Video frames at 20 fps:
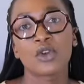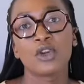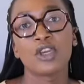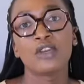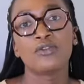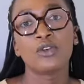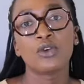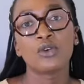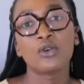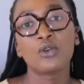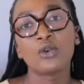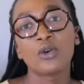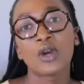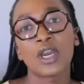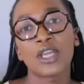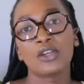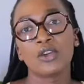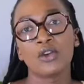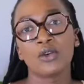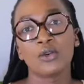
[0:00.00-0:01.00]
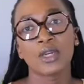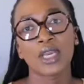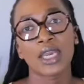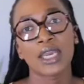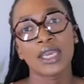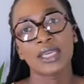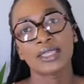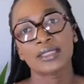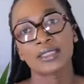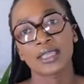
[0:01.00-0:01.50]
So if you Google and you look
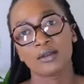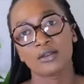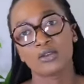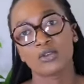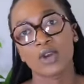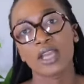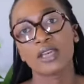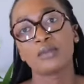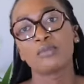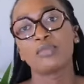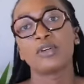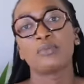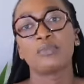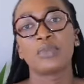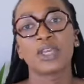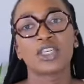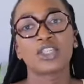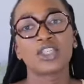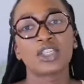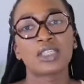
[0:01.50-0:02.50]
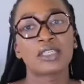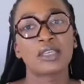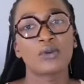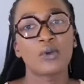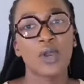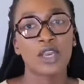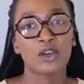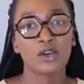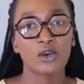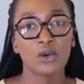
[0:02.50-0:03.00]
at, I'll try and put pictures,
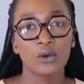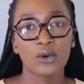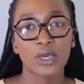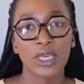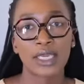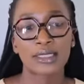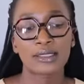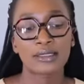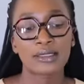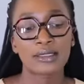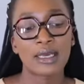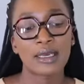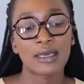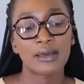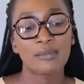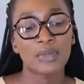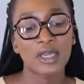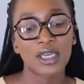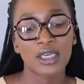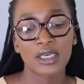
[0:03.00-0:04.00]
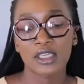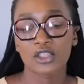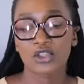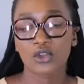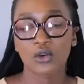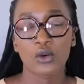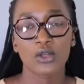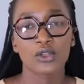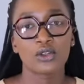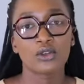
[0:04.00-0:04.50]
and you look at the picnics,
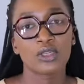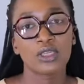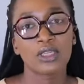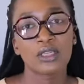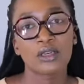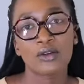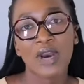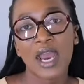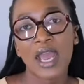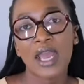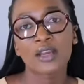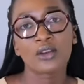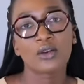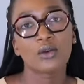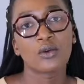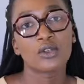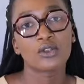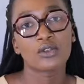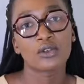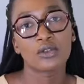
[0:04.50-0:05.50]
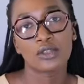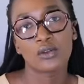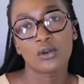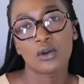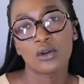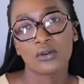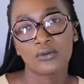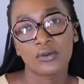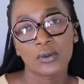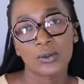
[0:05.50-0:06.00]
you're going to need a rug, you're going to need
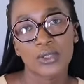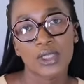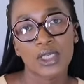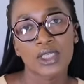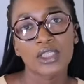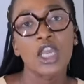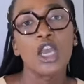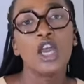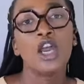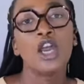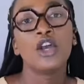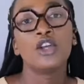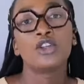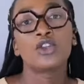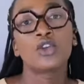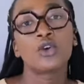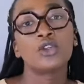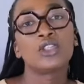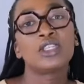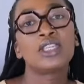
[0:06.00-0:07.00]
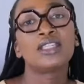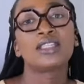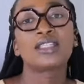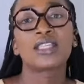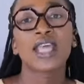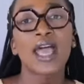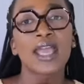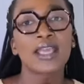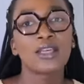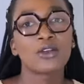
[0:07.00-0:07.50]
all of those things. So
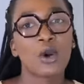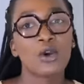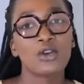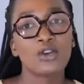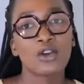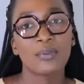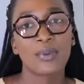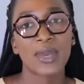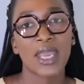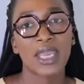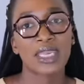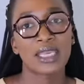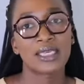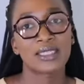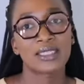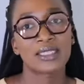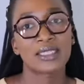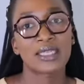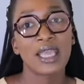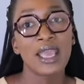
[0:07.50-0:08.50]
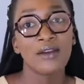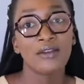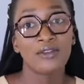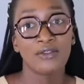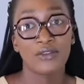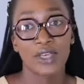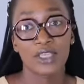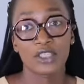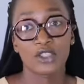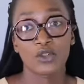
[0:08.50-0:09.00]
decide on your packages
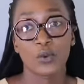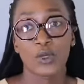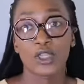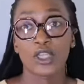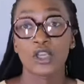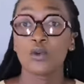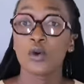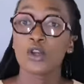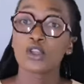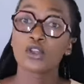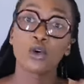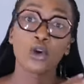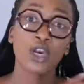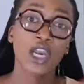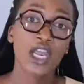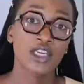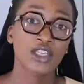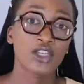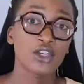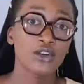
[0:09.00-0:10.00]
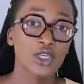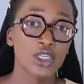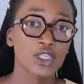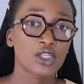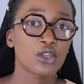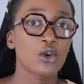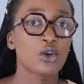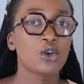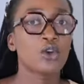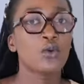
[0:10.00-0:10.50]
first, whether you want to go
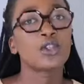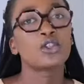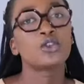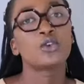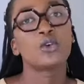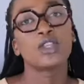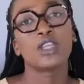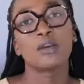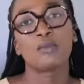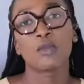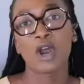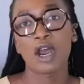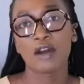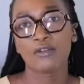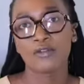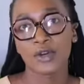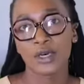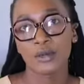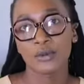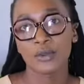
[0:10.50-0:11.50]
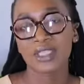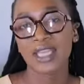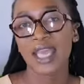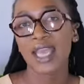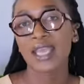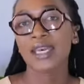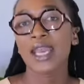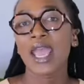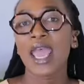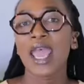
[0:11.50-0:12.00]
luxurious or you want to go the more affordable
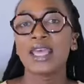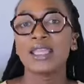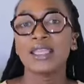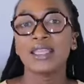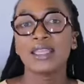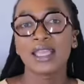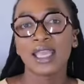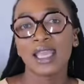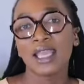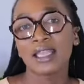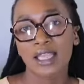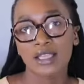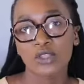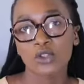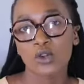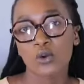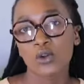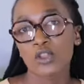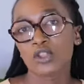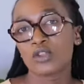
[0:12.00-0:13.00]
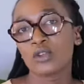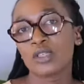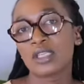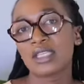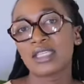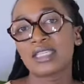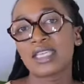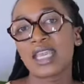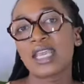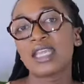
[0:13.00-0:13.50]
side, and then that's going to
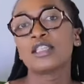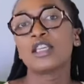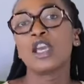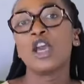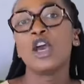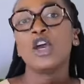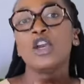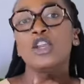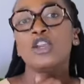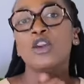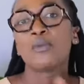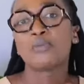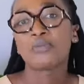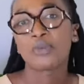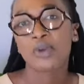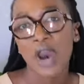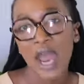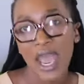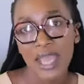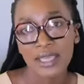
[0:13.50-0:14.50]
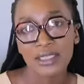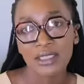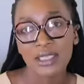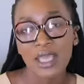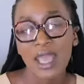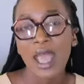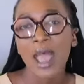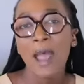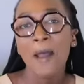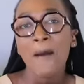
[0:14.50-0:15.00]
dictate your
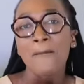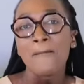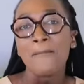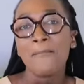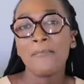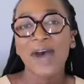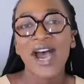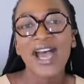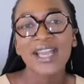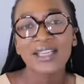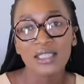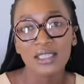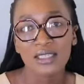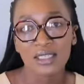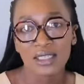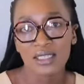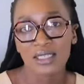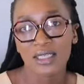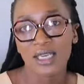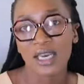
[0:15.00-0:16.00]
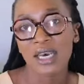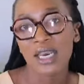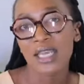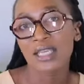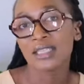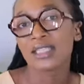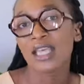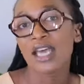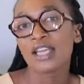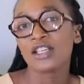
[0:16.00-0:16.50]
price. My suggestion
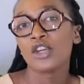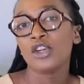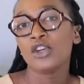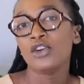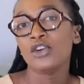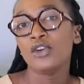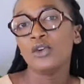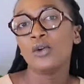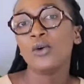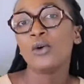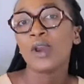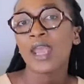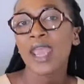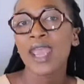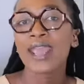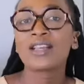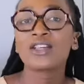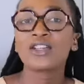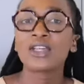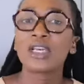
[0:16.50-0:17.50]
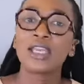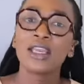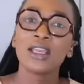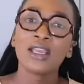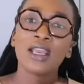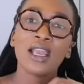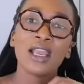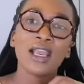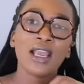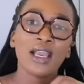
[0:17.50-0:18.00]
is that you
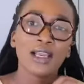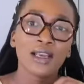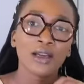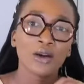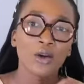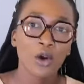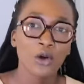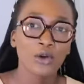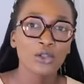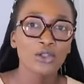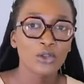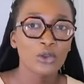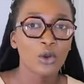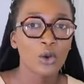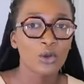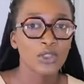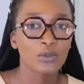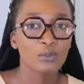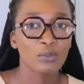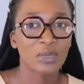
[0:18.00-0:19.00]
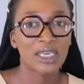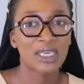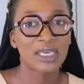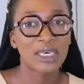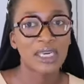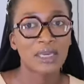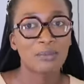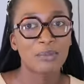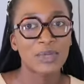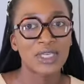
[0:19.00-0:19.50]
actually go to those
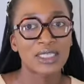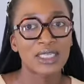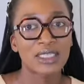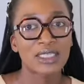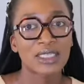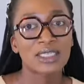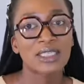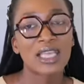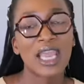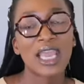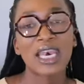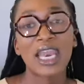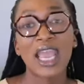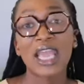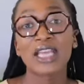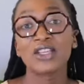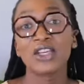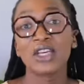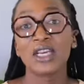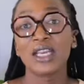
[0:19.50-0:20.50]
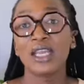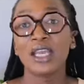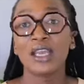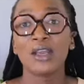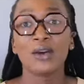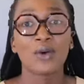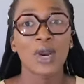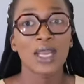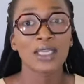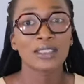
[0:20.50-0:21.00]
picnic businesses and actually
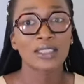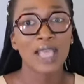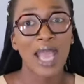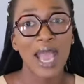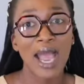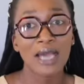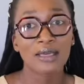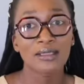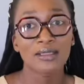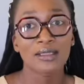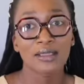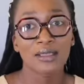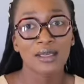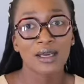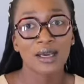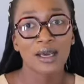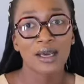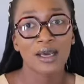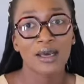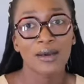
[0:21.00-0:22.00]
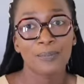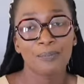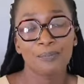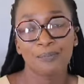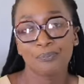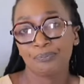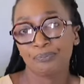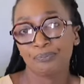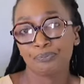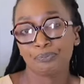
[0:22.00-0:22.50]
rent out a
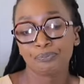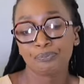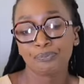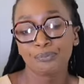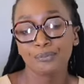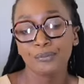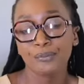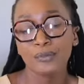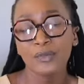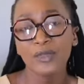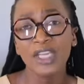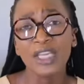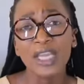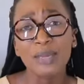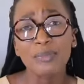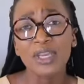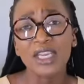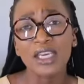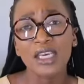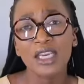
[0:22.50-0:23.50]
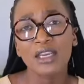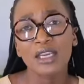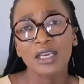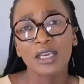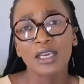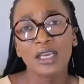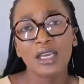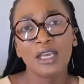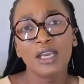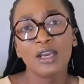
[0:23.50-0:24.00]

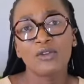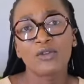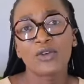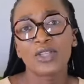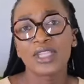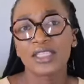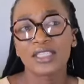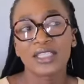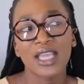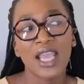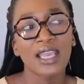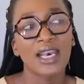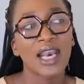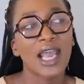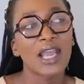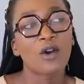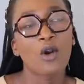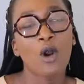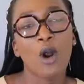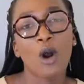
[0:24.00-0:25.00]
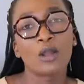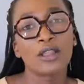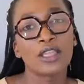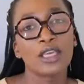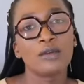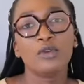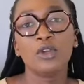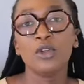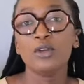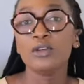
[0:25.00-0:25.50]
picnic for the day. Like, call
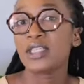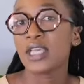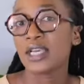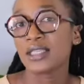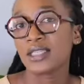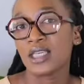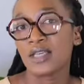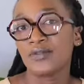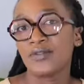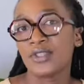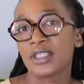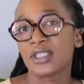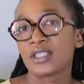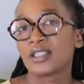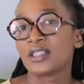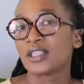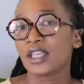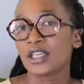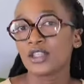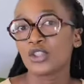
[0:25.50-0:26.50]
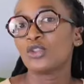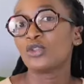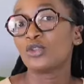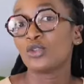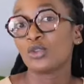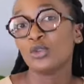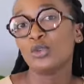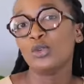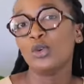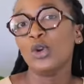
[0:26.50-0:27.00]
them, use their services just
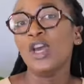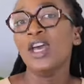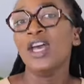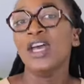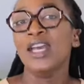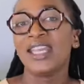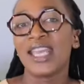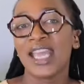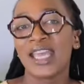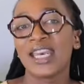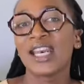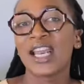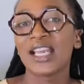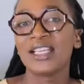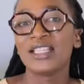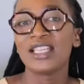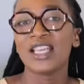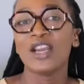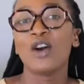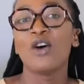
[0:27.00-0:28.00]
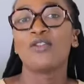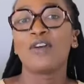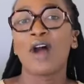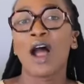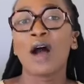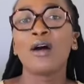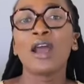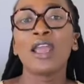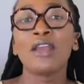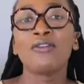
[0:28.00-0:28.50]
to get an idea of
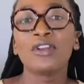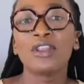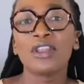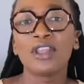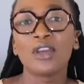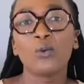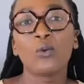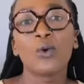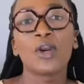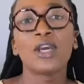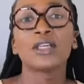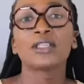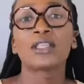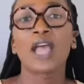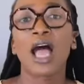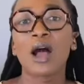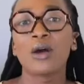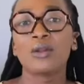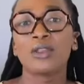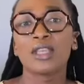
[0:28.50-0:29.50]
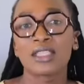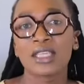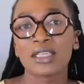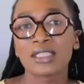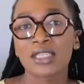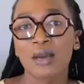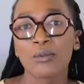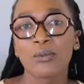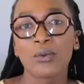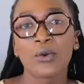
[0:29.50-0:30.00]
how everything works, how the
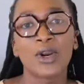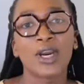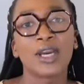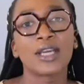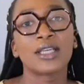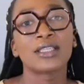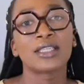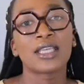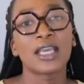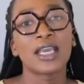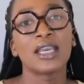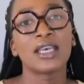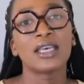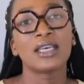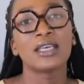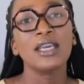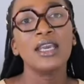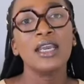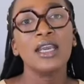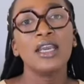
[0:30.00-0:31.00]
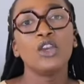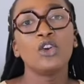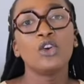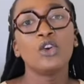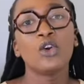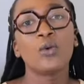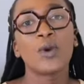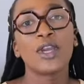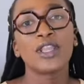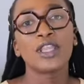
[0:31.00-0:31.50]
setup works, and you
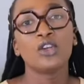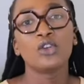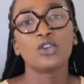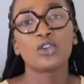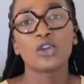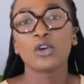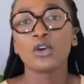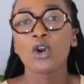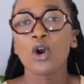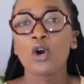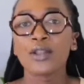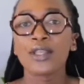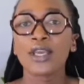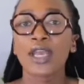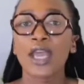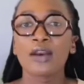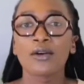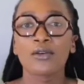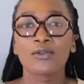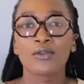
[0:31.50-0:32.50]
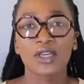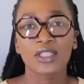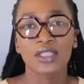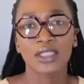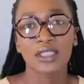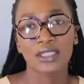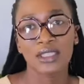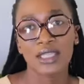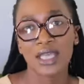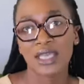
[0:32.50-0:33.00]
know where they usually go, the kind of
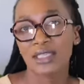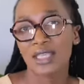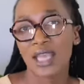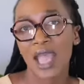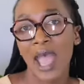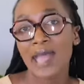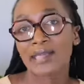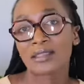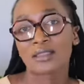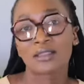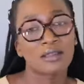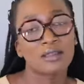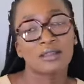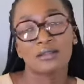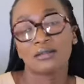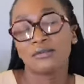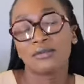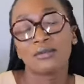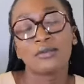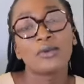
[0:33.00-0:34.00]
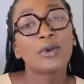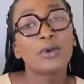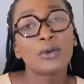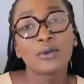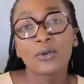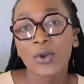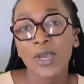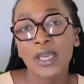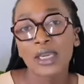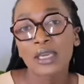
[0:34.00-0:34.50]
questions that they ask.
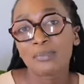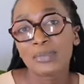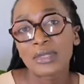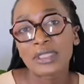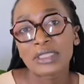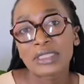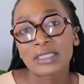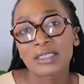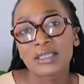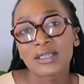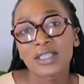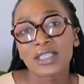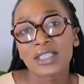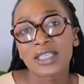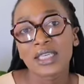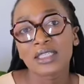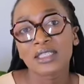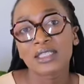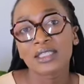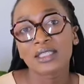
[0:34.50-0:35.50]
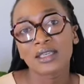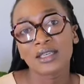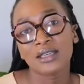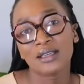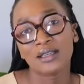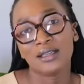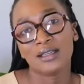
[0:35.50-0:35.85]
Quick business research.